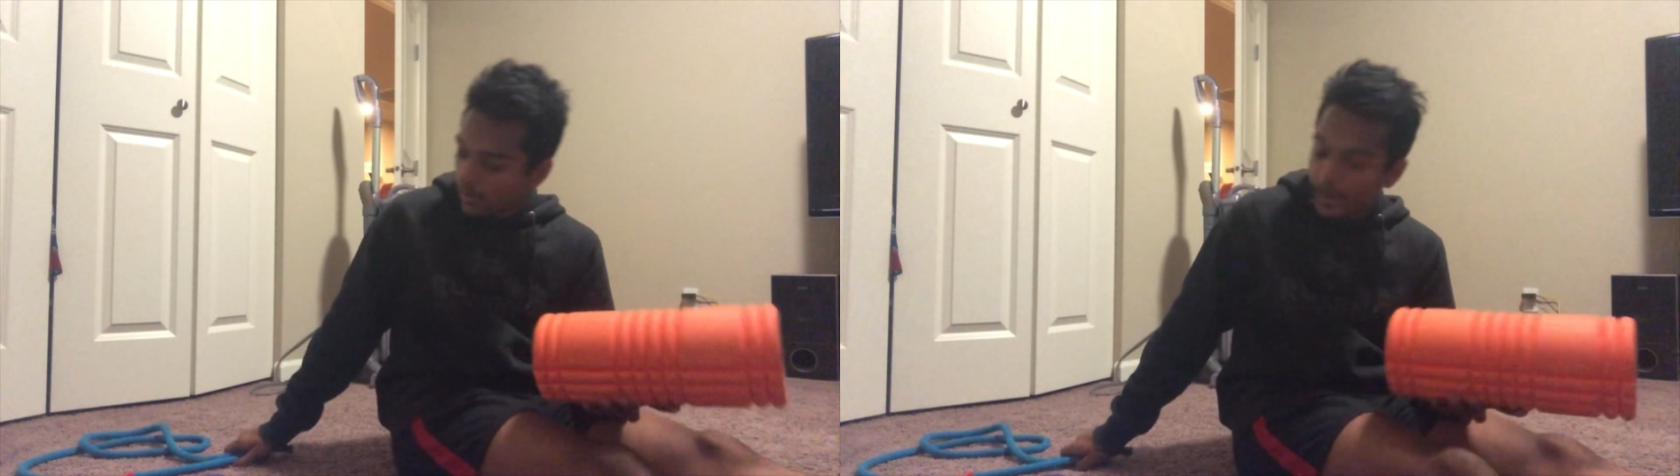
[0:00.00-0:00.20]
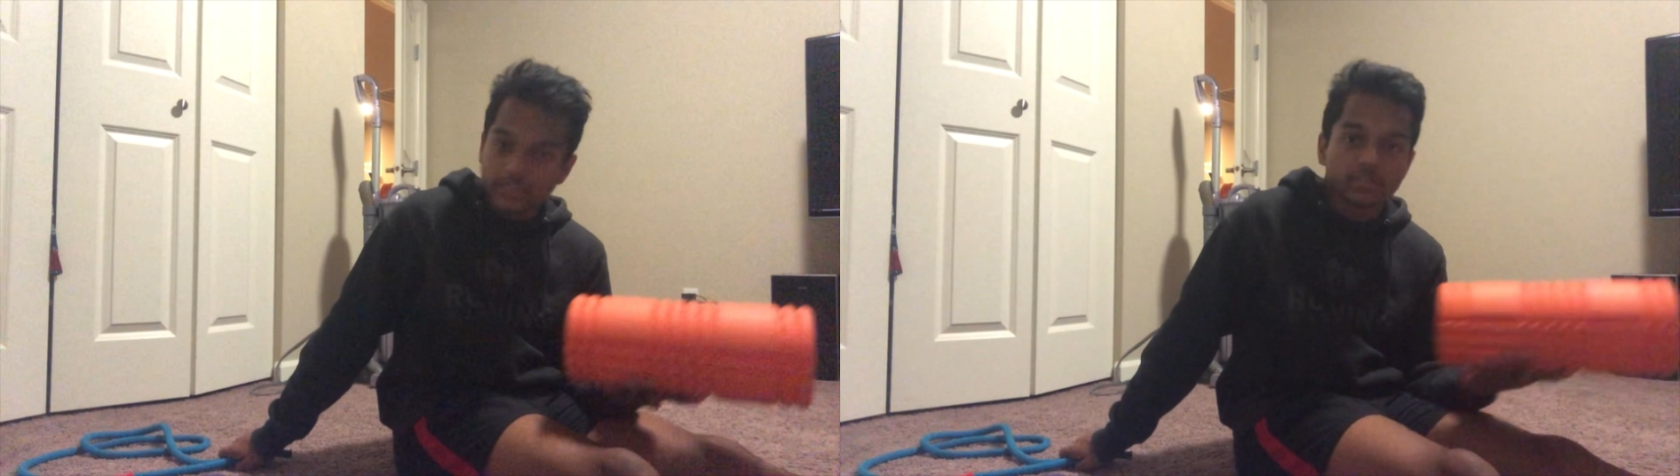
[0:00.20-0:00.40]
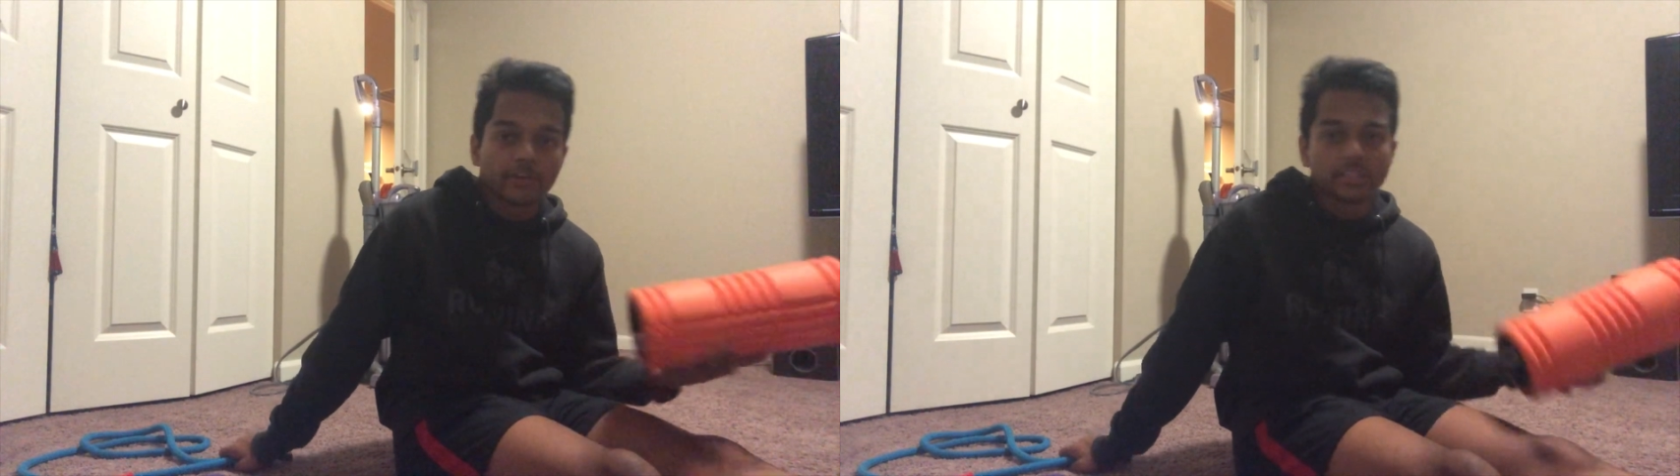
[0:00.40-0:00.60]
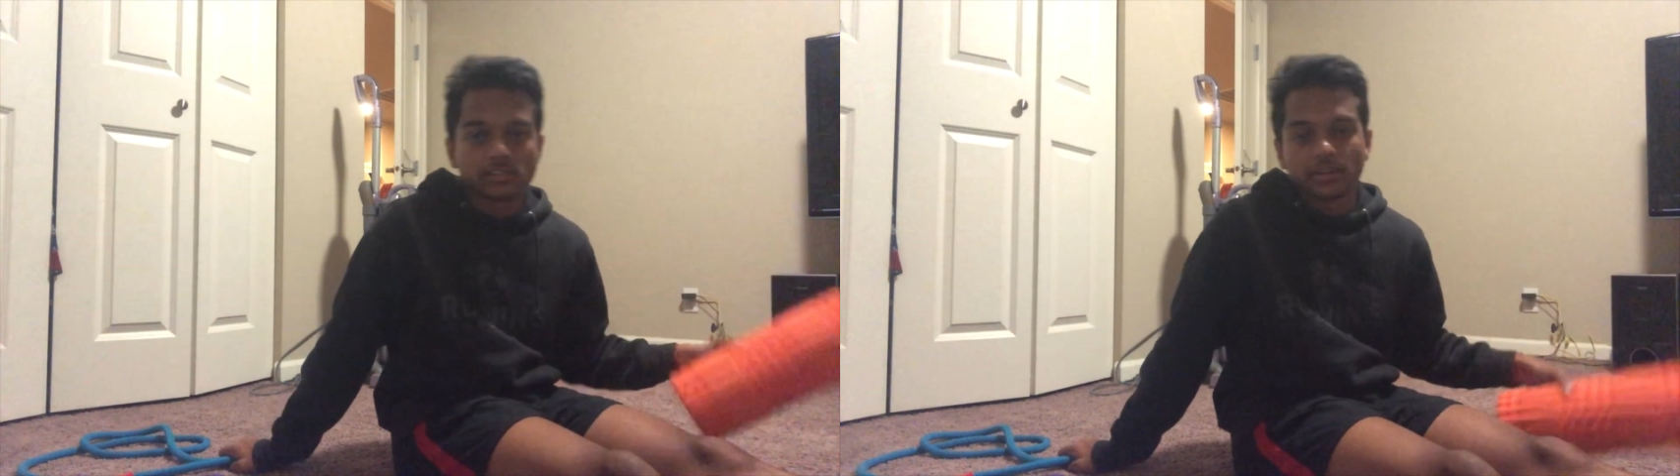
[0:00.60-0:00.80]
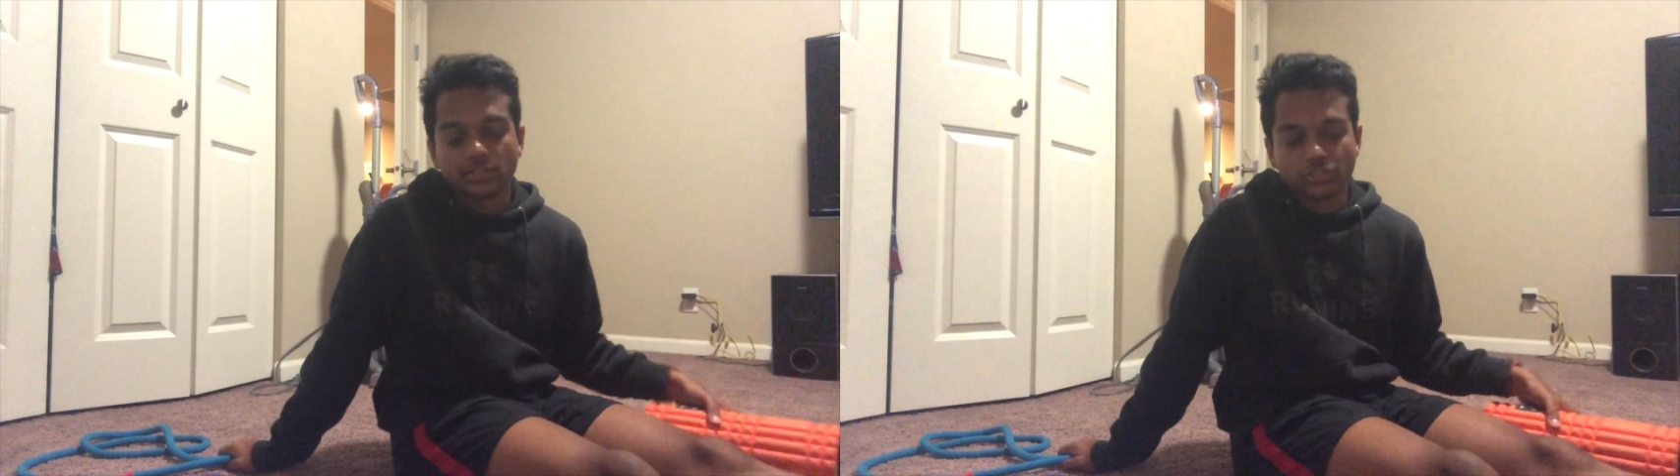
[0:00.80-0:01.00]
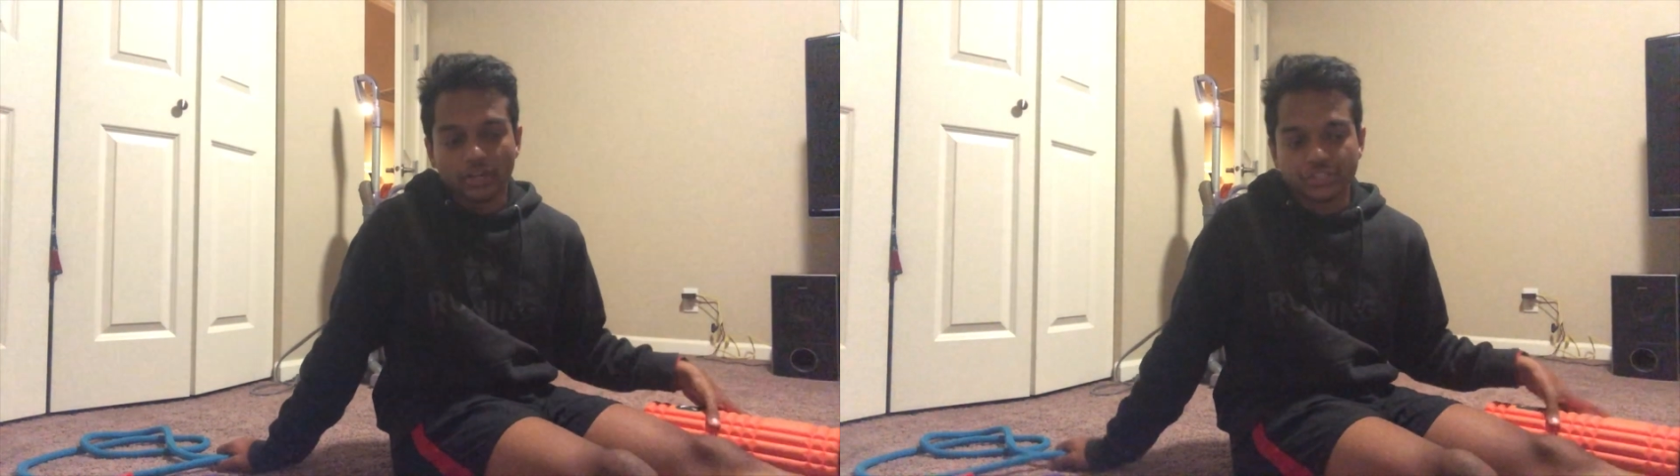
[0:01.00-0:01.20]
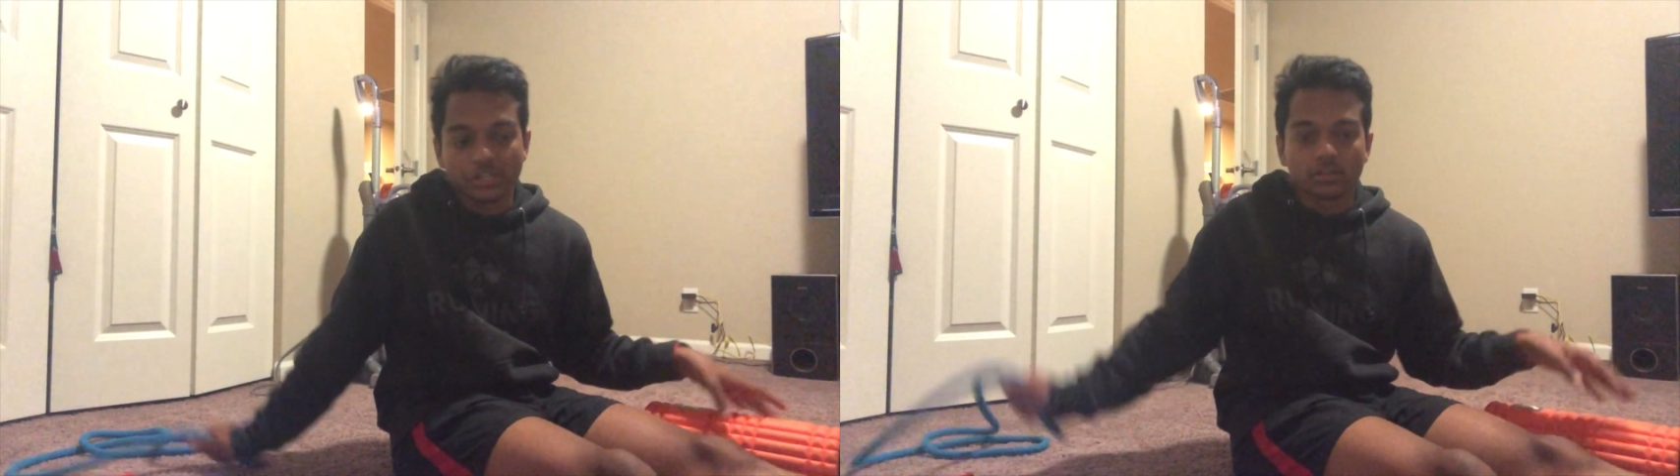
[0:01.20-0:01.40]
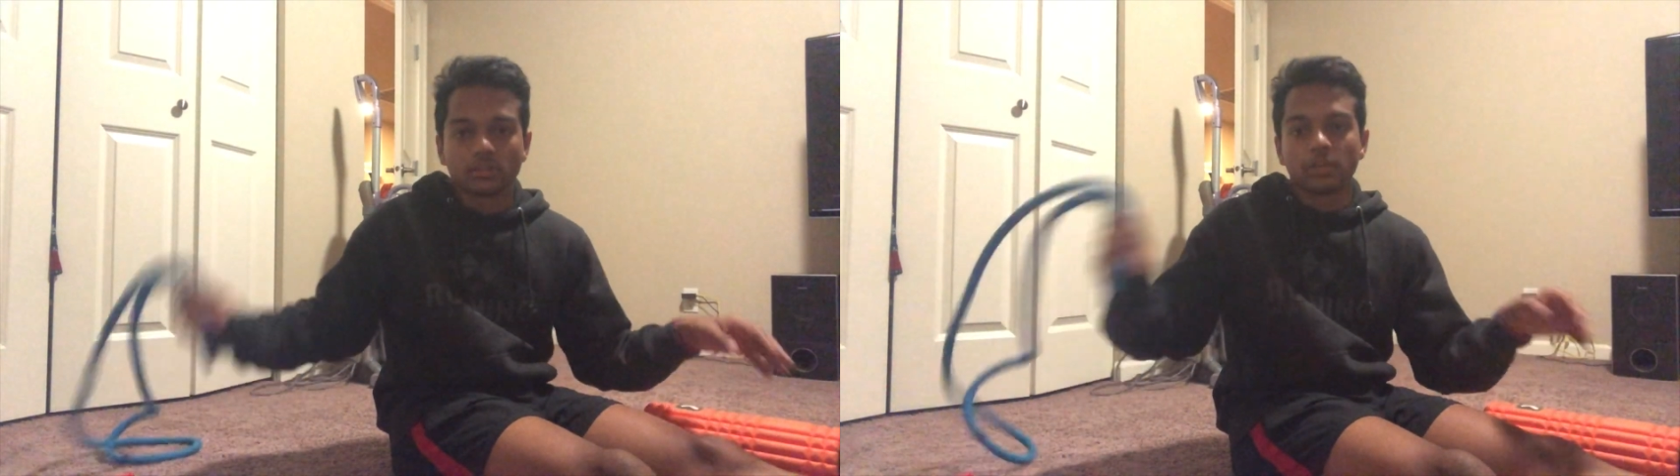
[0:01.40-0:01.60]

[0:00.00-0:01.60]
active isolated stretching